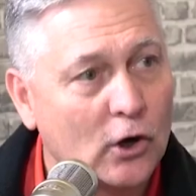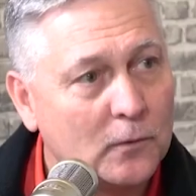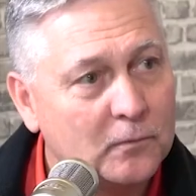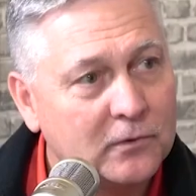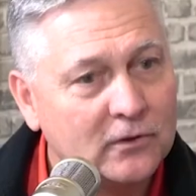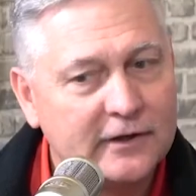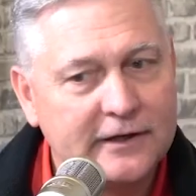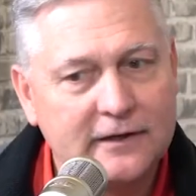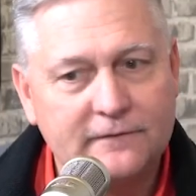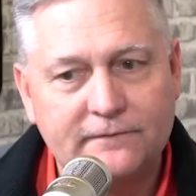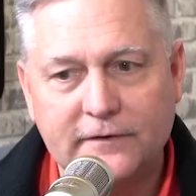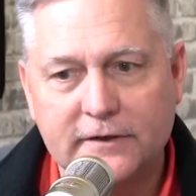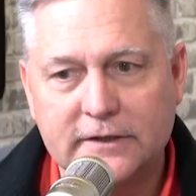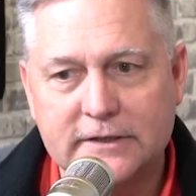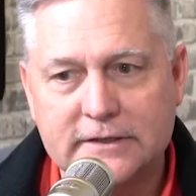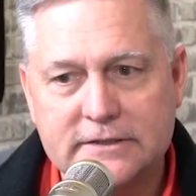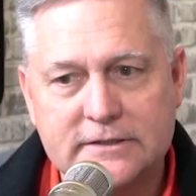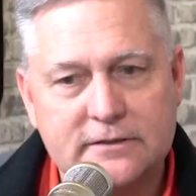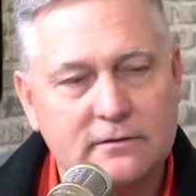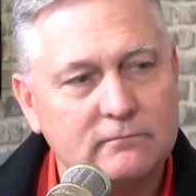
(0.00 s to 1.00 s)
our belief
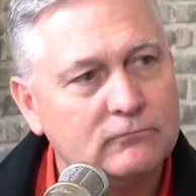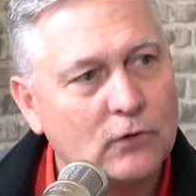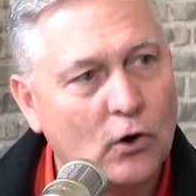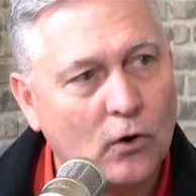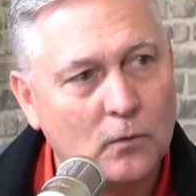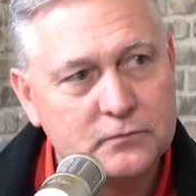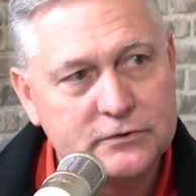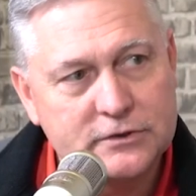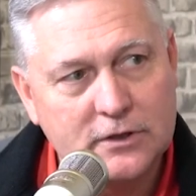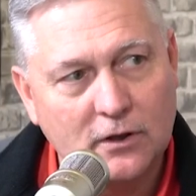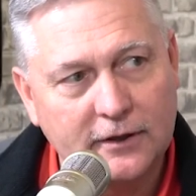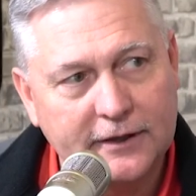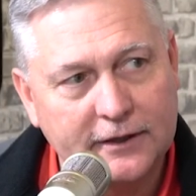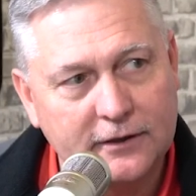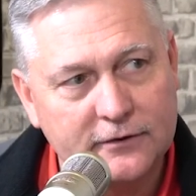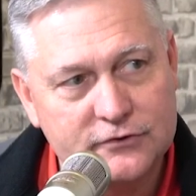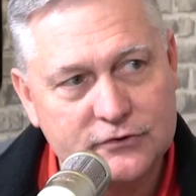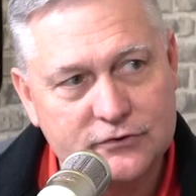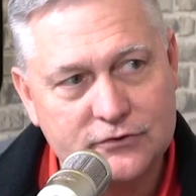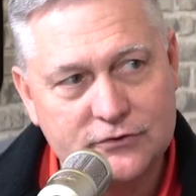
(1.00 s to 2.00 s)
is home selling
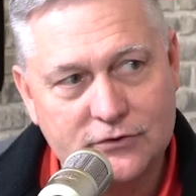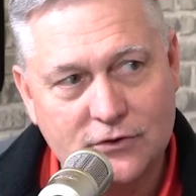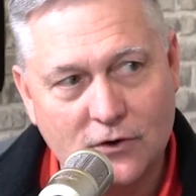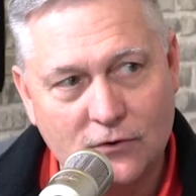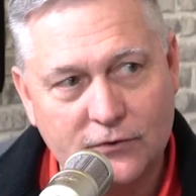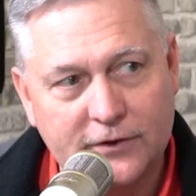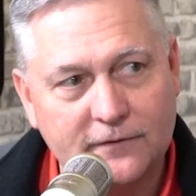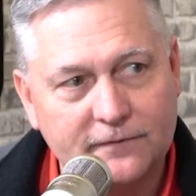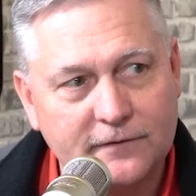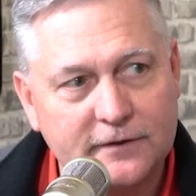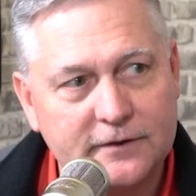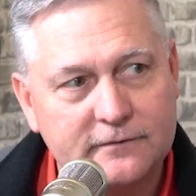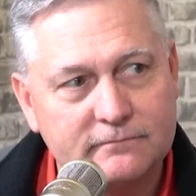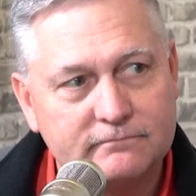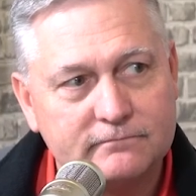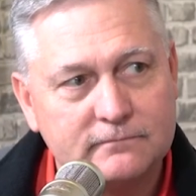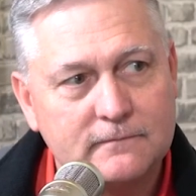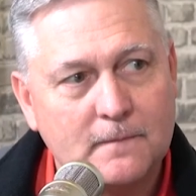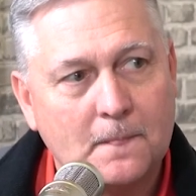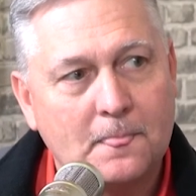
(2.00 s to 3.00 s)
is no different.
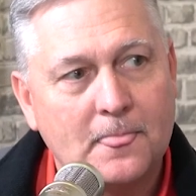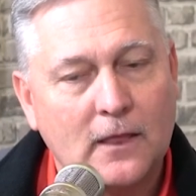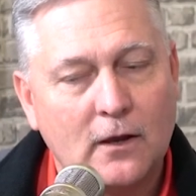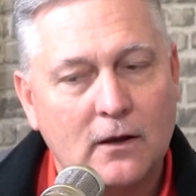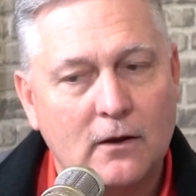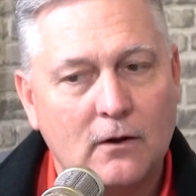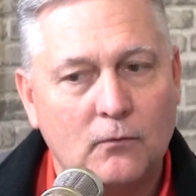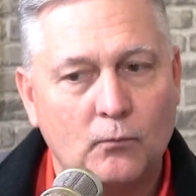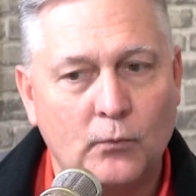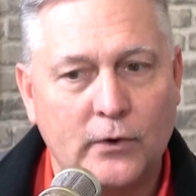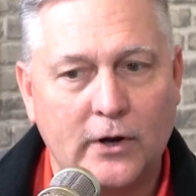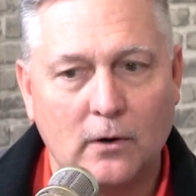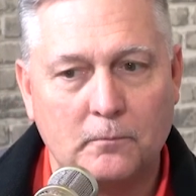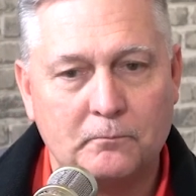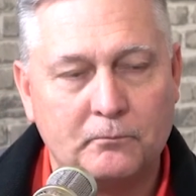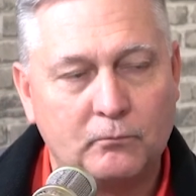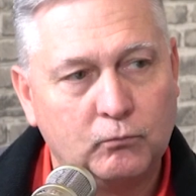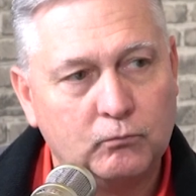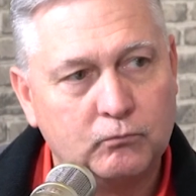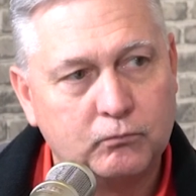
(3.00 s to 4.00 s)
Mm-hmm. We are
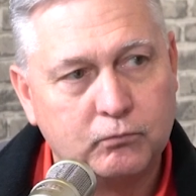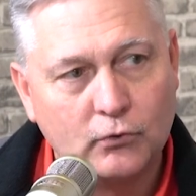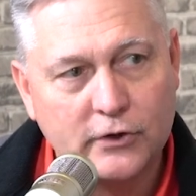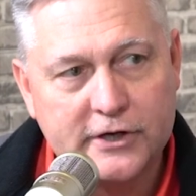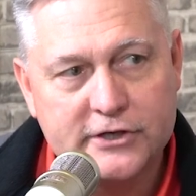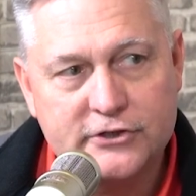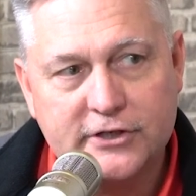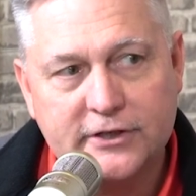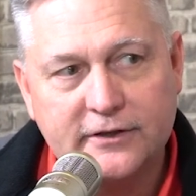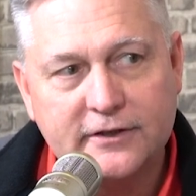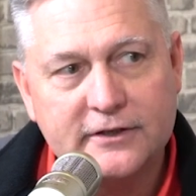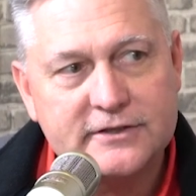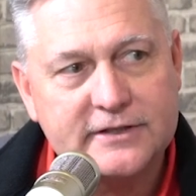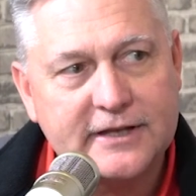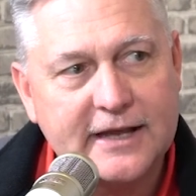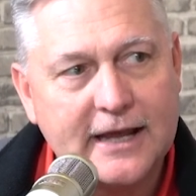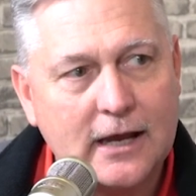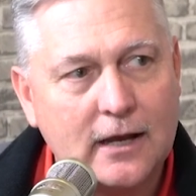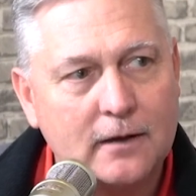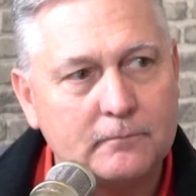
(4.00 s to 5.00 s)
bridging this
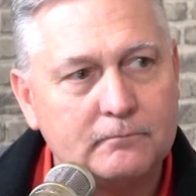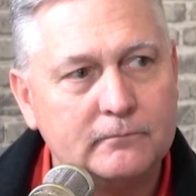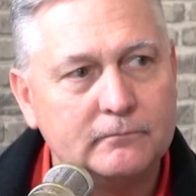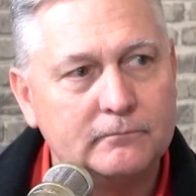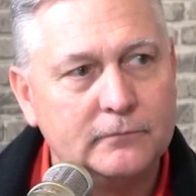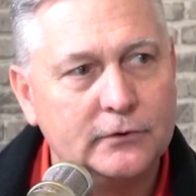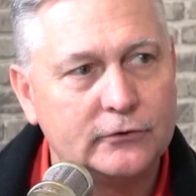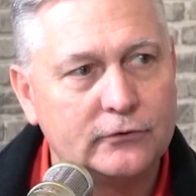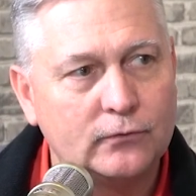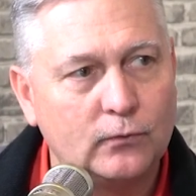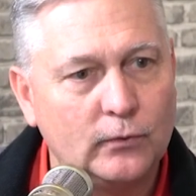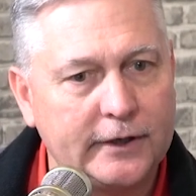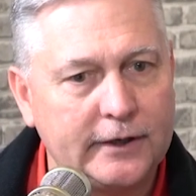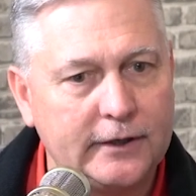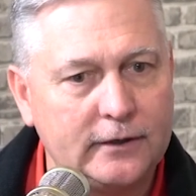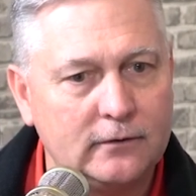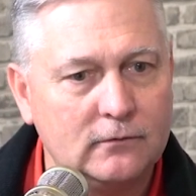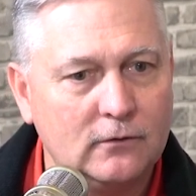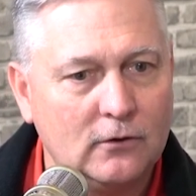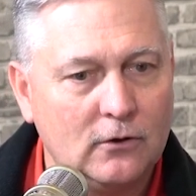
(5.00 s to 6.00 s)
gap
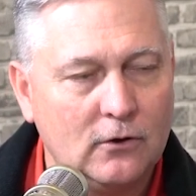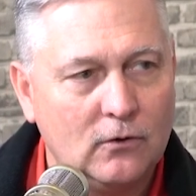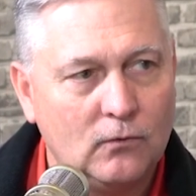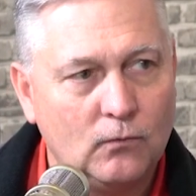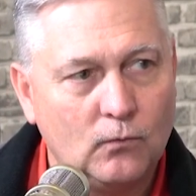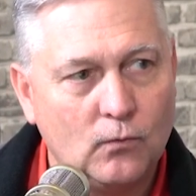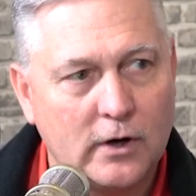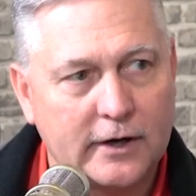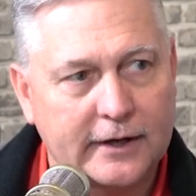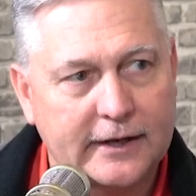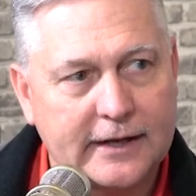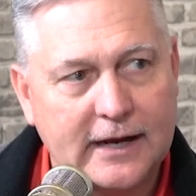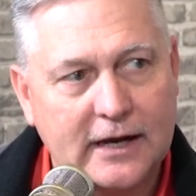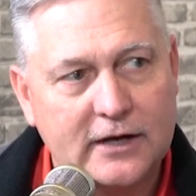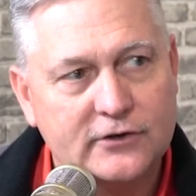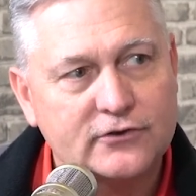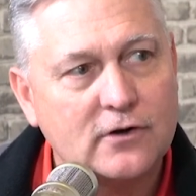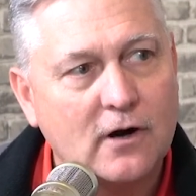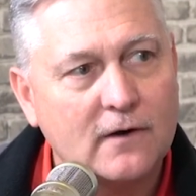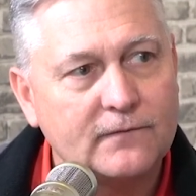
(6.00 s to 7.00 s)
between what
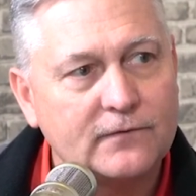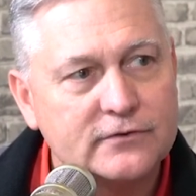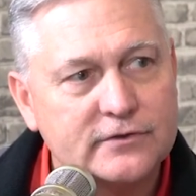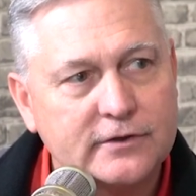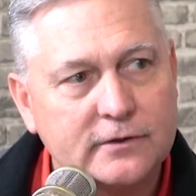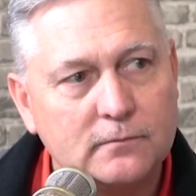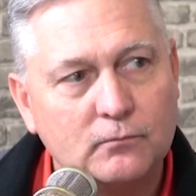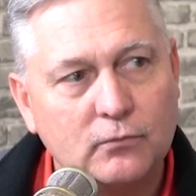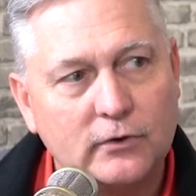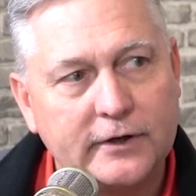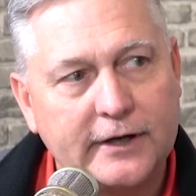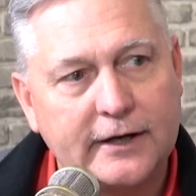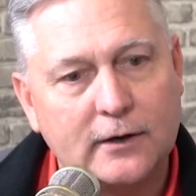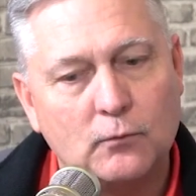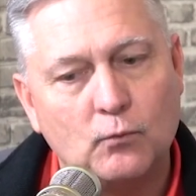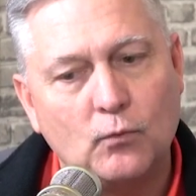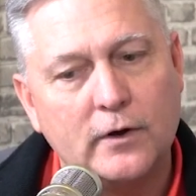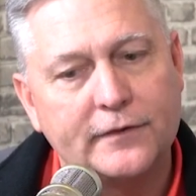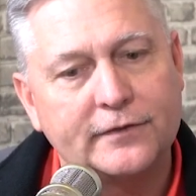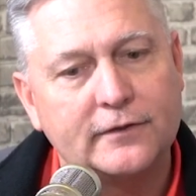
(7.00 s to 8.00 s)
cash offers can bring
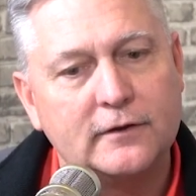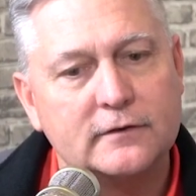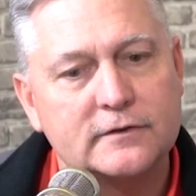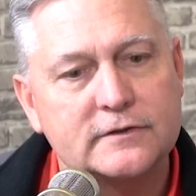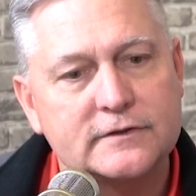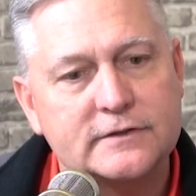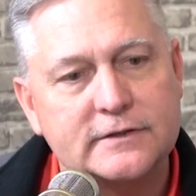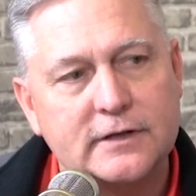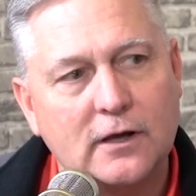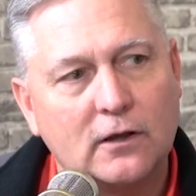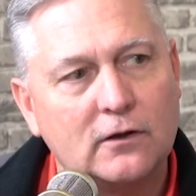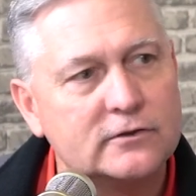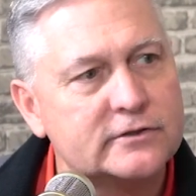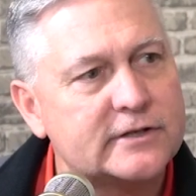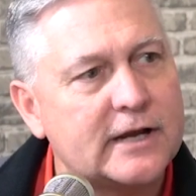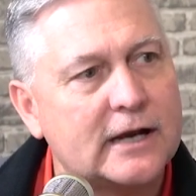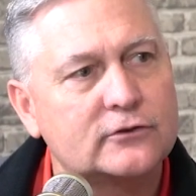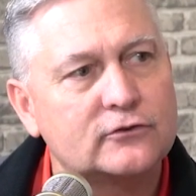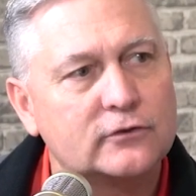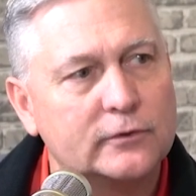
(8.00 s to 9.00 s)
and what the
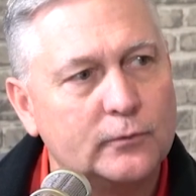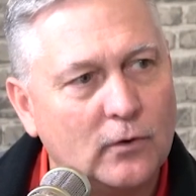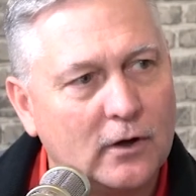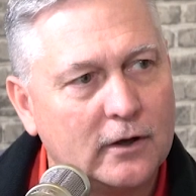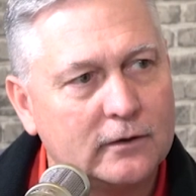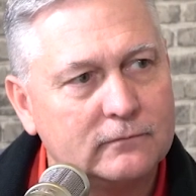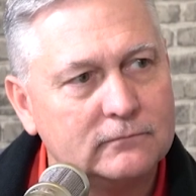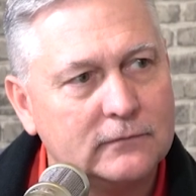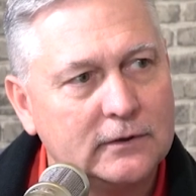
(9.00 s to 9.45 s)
sellers actually want.